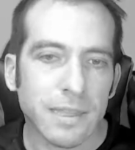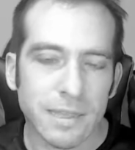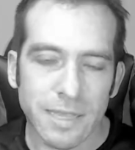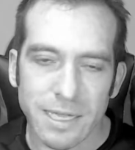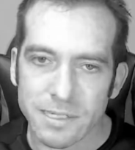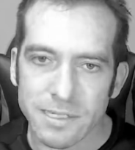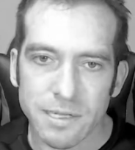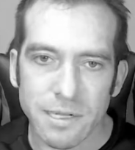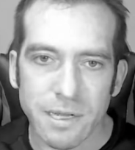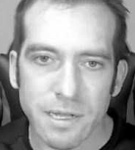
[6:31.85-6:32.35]

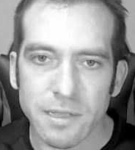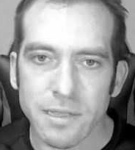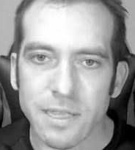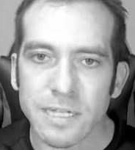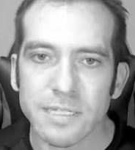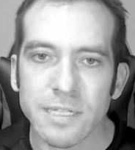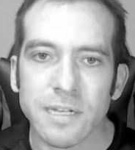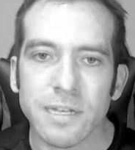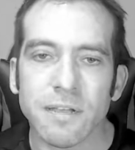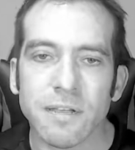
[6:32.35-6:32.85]
that's
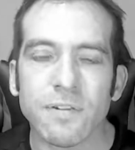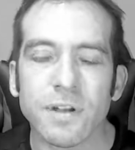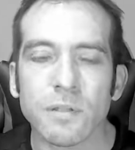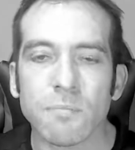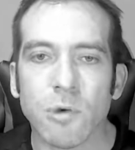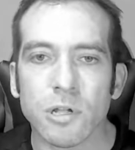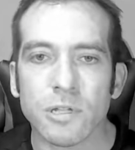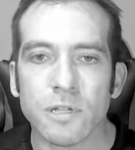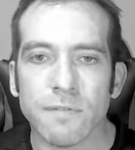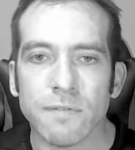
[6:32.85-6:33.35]
a different
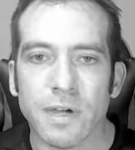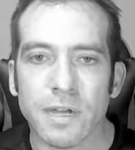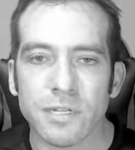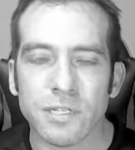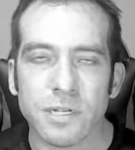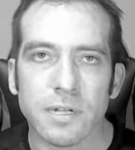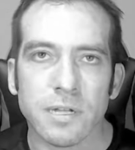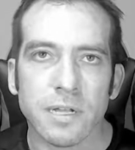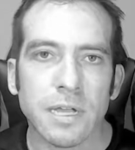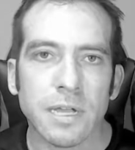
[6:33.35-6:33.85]

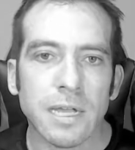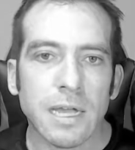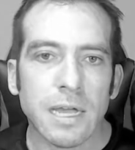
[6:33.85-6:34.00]
motivation.